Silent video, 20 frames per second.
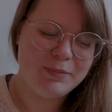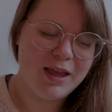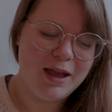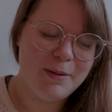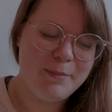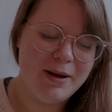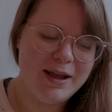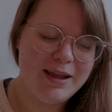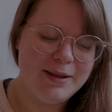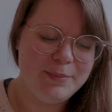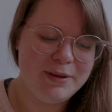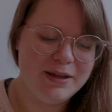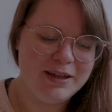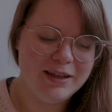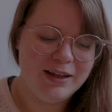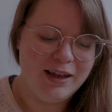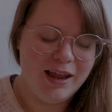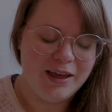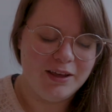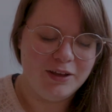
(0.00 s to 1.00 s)
Am I
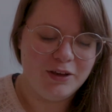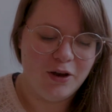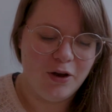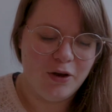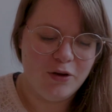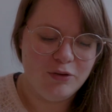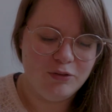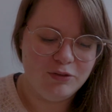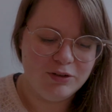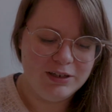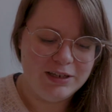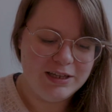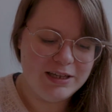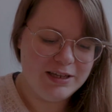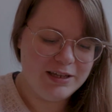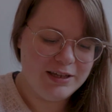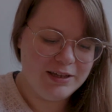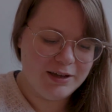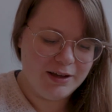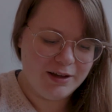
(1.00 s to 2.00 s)
being like
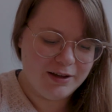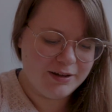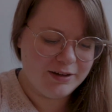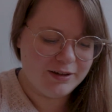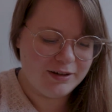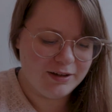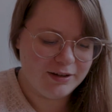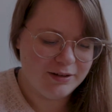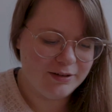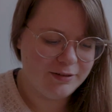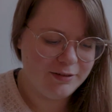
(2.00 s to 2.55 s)
overly, oh